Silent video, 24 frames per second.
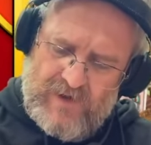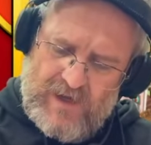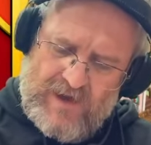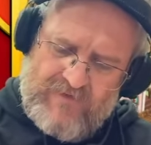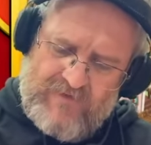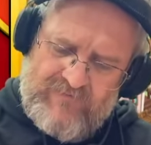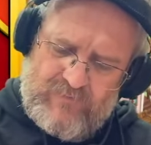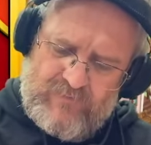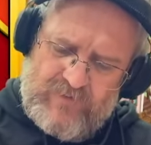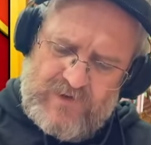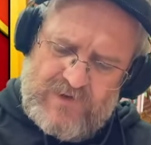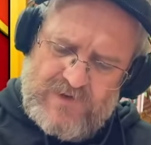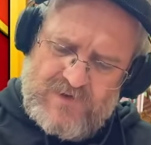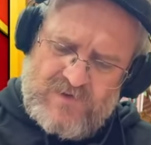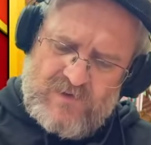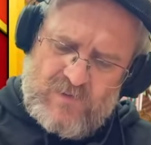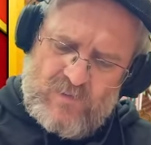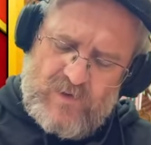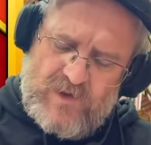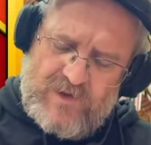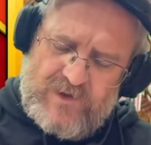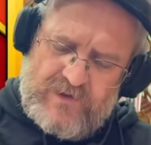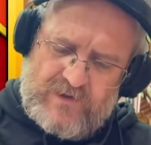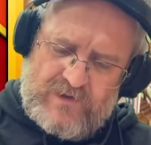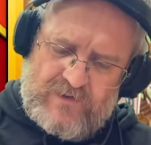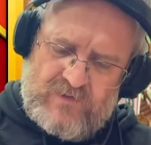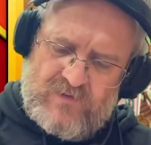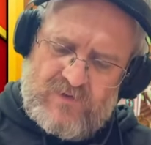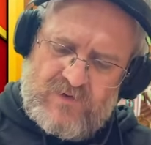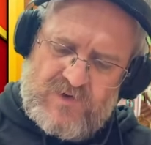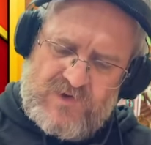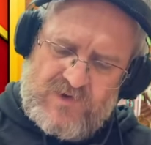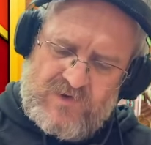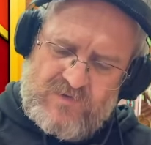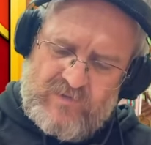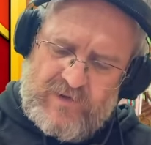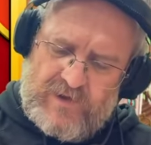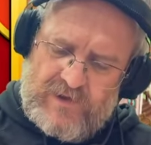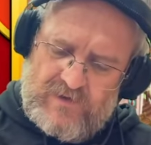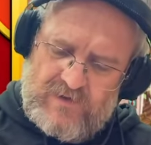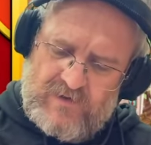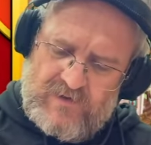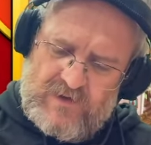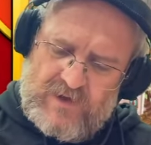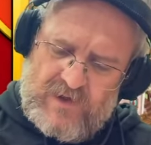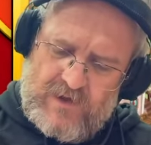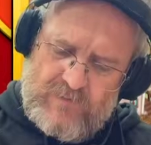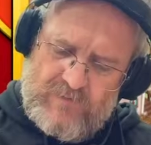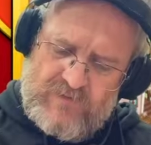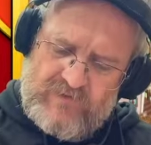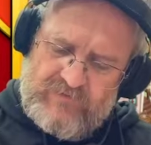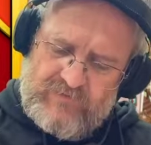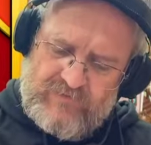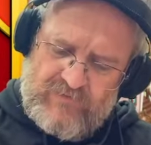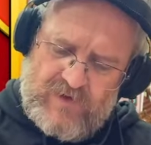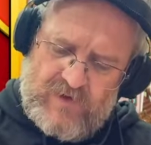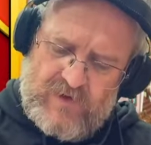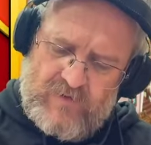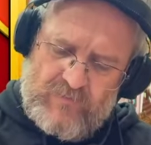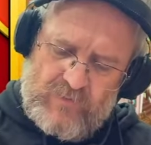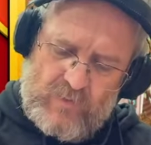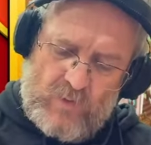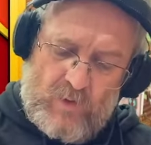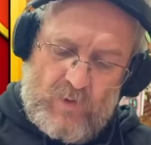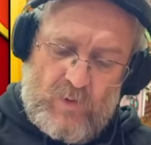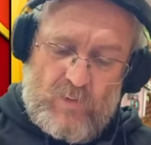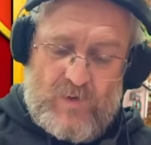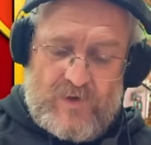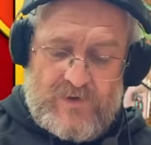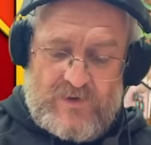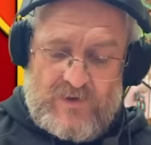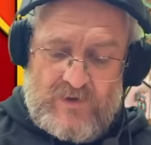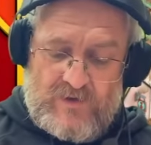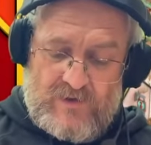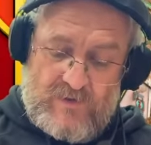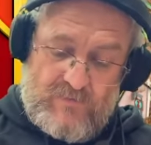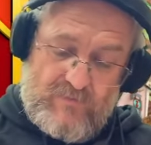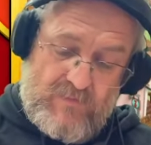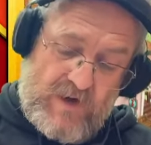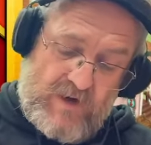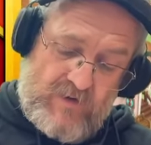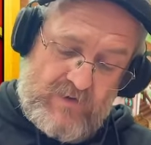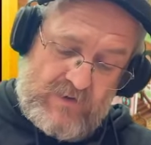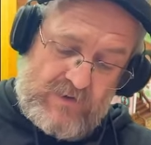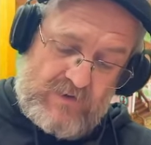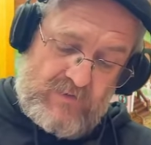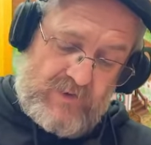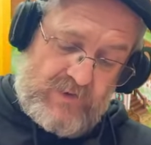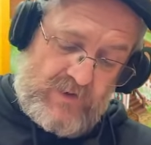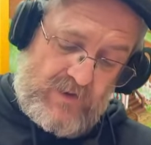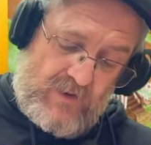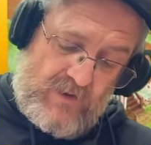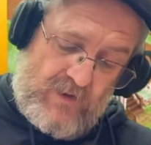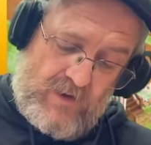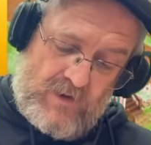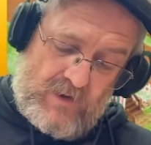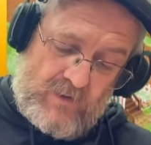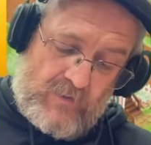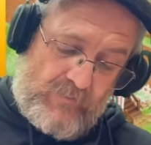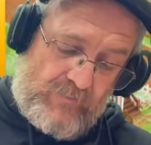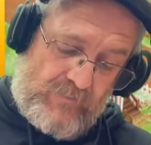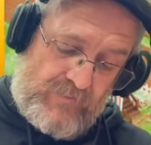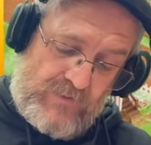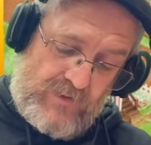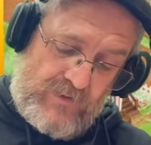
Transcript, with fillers: Haven't been to a wedding in Australia. That'll be fun. Or a wedding in America. I don't know.